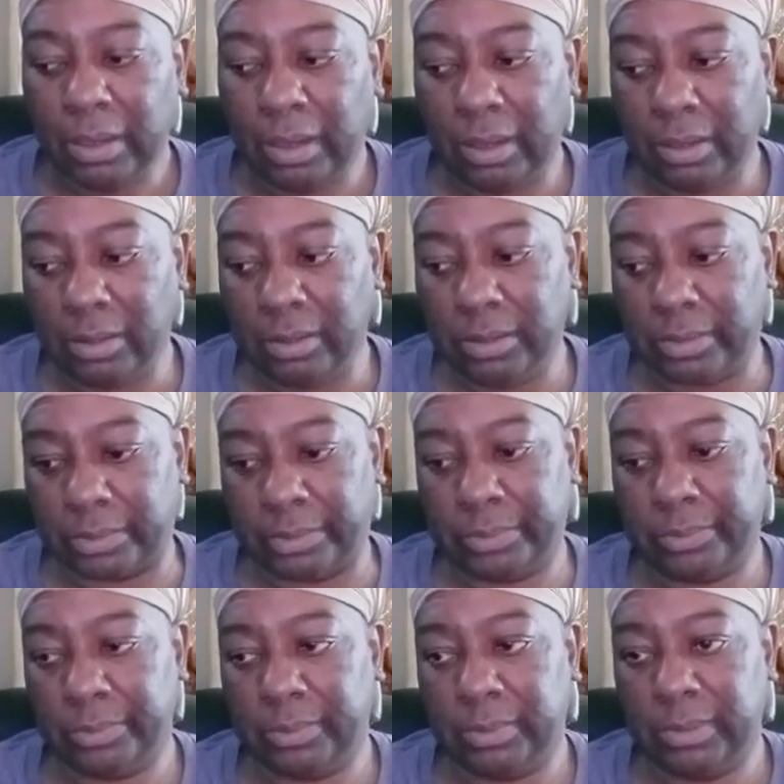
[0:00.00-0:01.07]
a
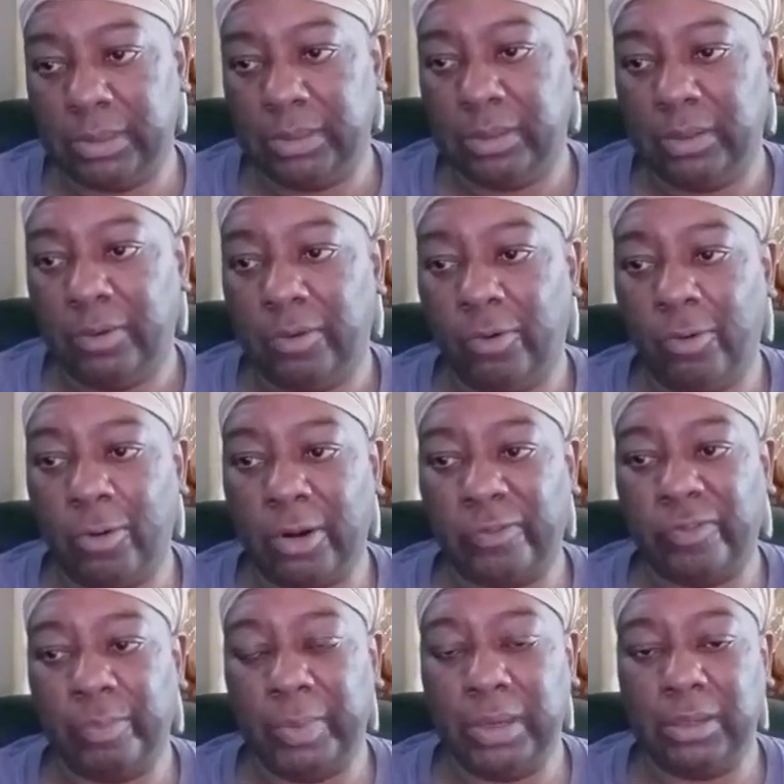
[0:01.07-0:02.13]
little, in order
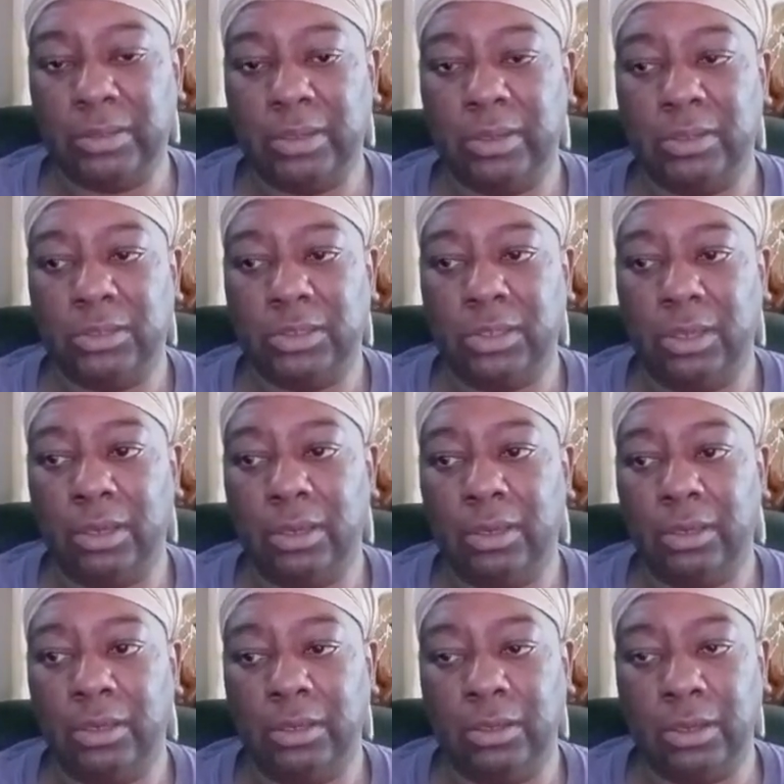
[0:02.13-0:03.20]
for me to
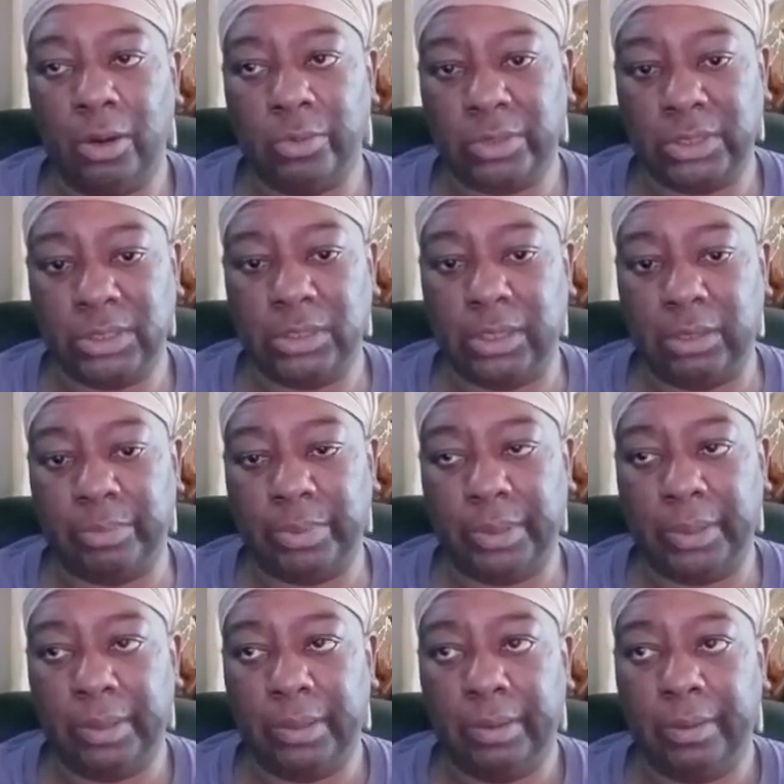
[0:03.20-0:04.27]
go to sleep.
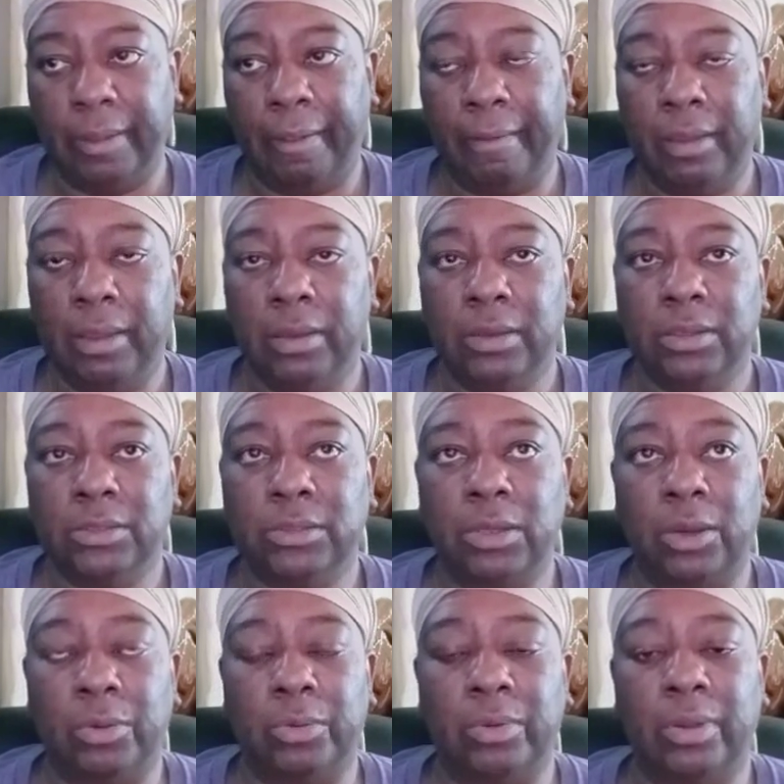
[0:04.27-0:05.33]

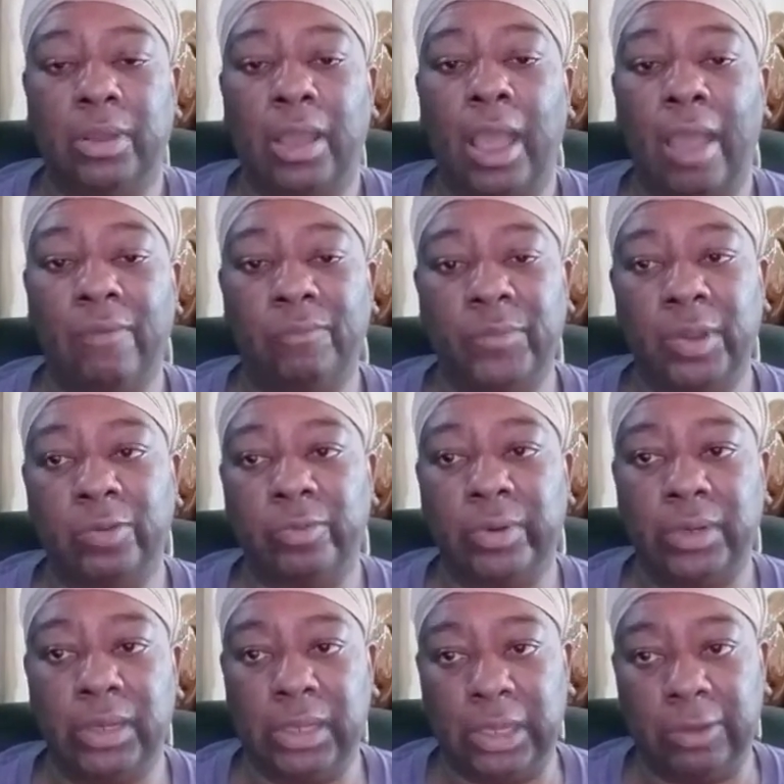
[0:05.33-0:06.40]
So I felt
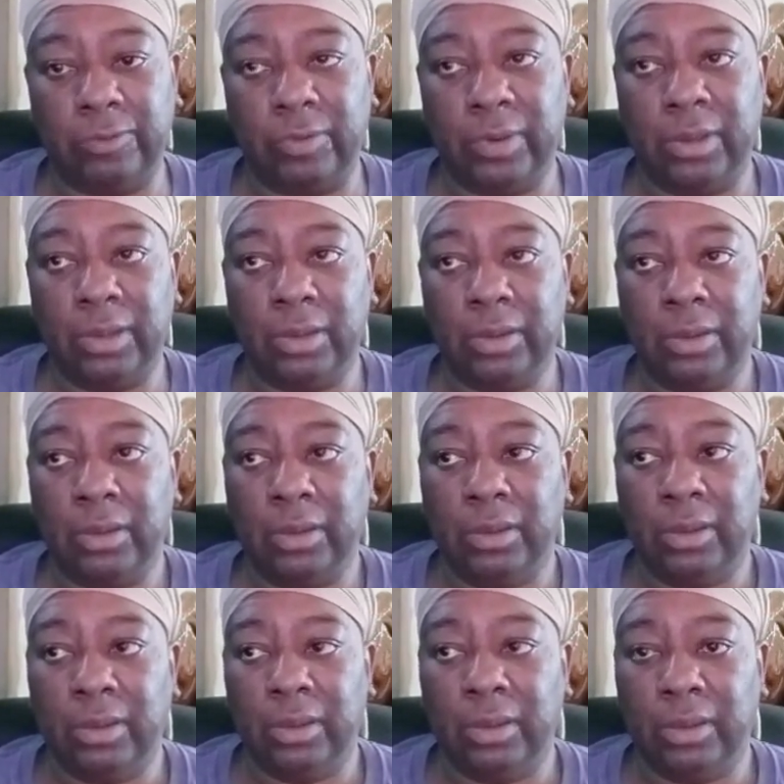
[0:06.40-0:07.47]
relief.
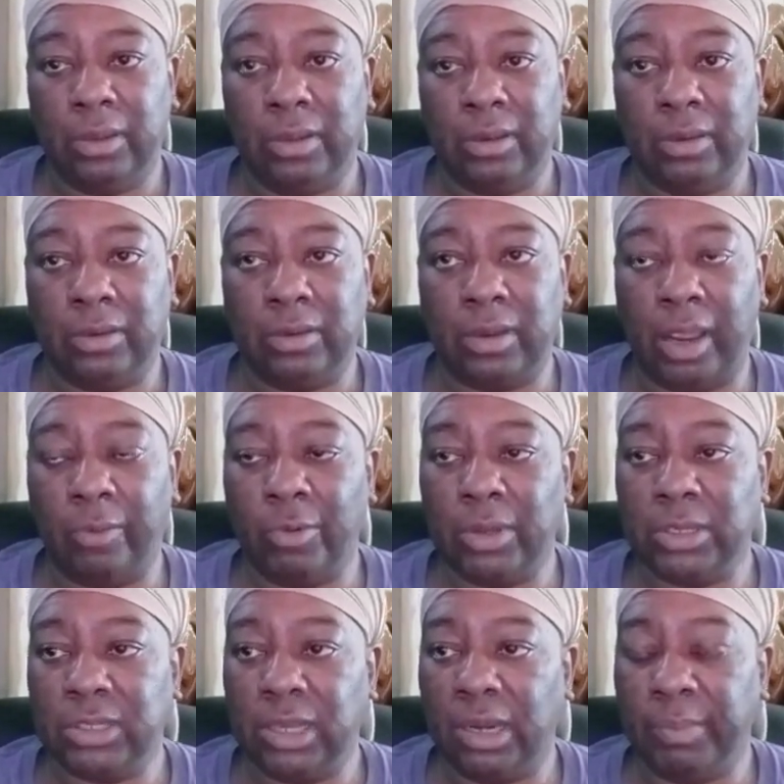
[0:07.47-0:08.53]
They
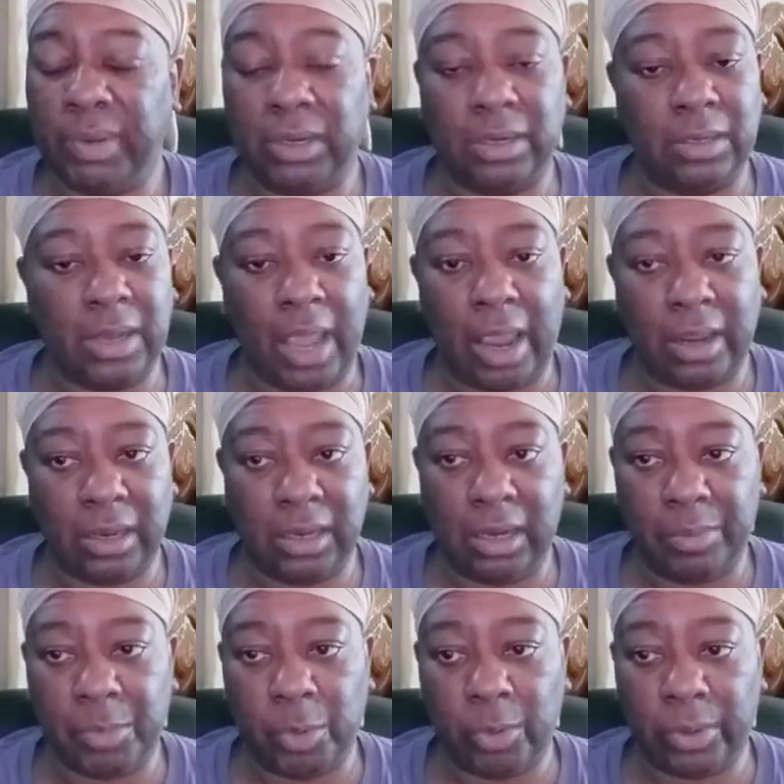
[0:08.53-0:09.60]
wasn't telling me to die
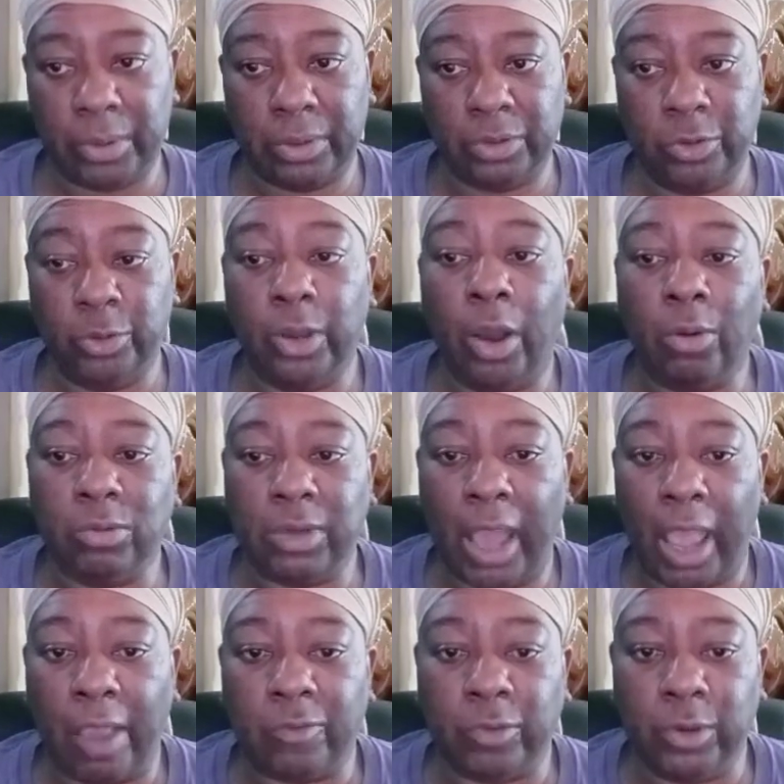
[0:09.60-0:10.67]
anymore. You're going to
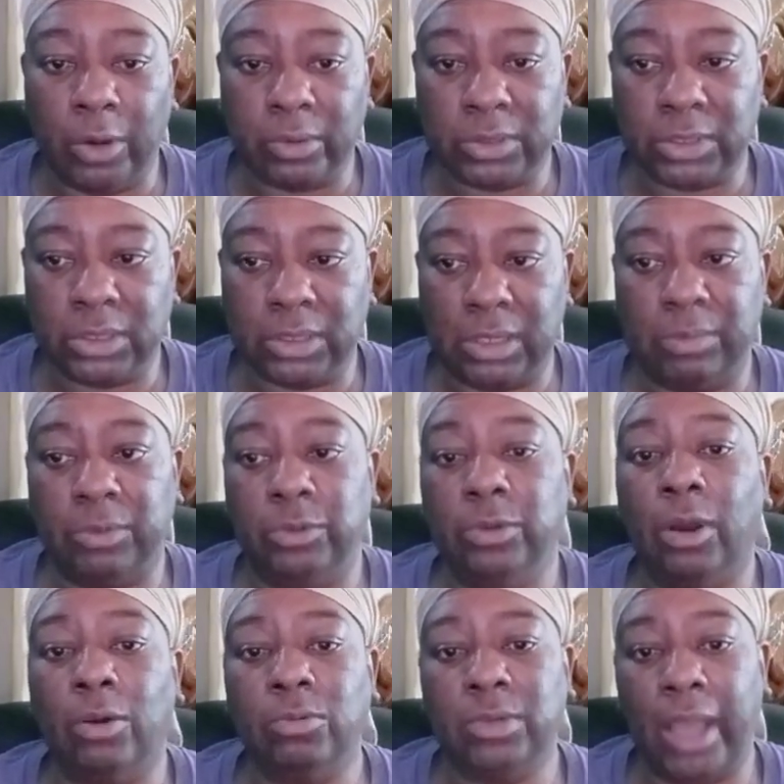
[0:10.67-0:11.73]
die if you go to sleep. You're
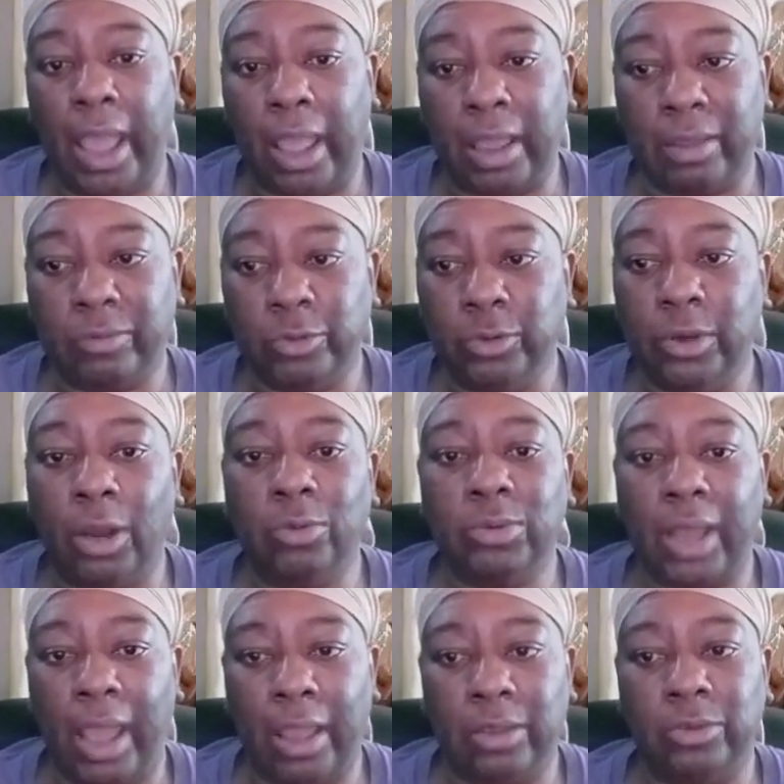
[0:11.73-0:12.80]
going to die. You're going
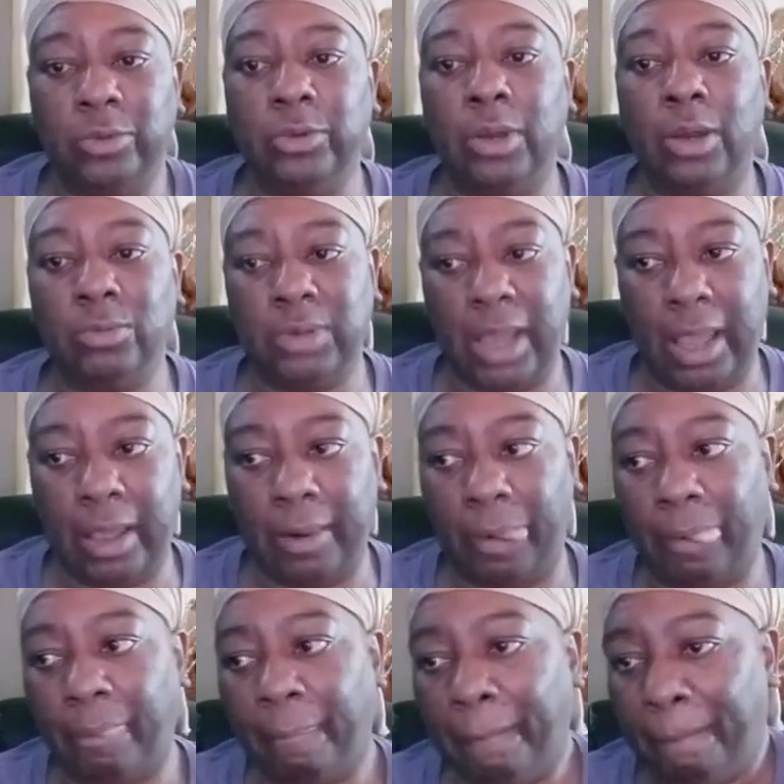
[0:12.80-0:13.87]
to die. You're going to die.
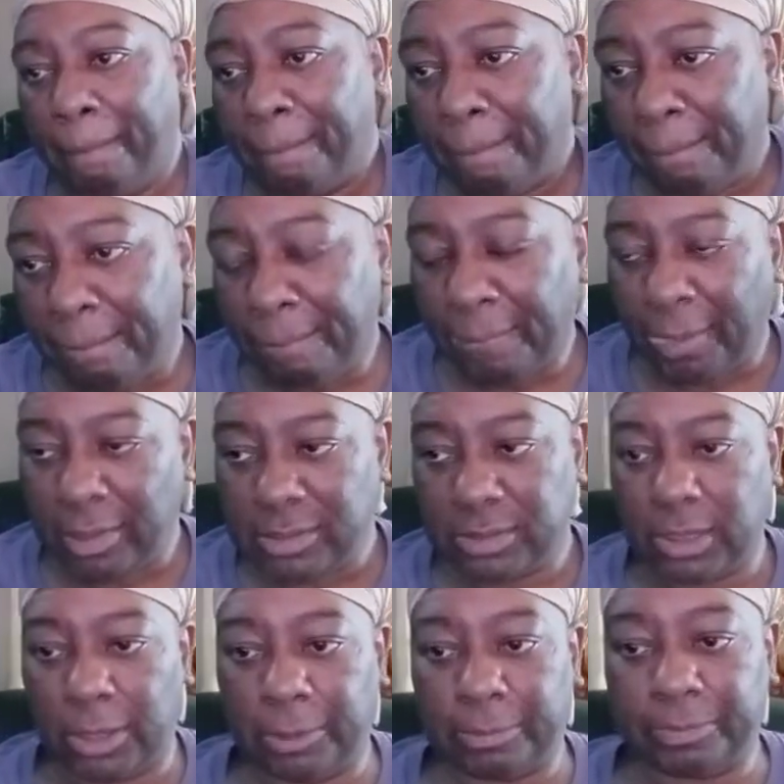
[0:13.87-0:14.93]

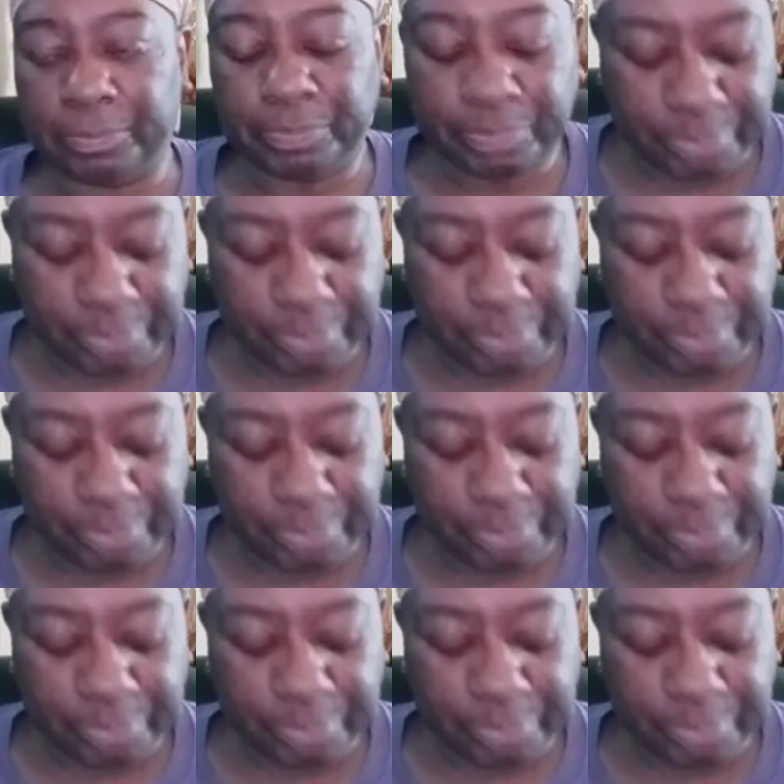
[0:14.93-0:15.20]
So